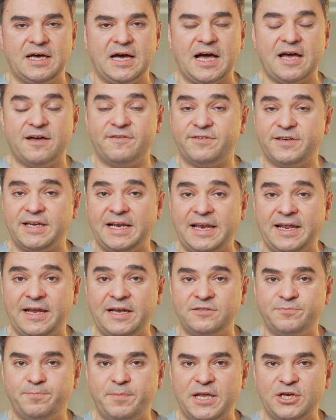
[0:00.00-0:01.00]
I have a
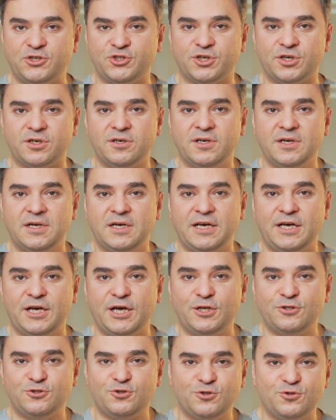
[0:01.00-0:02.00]
great pleasure
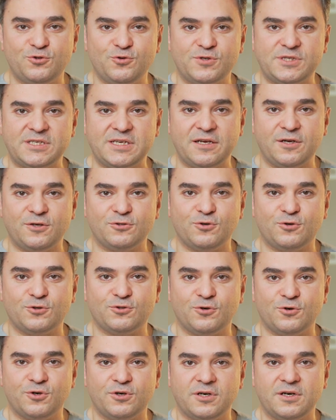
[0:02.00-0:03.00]
introducing
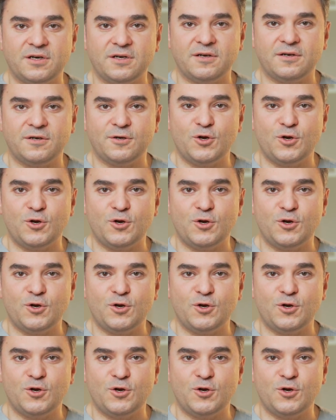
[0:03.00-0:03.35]
Dr.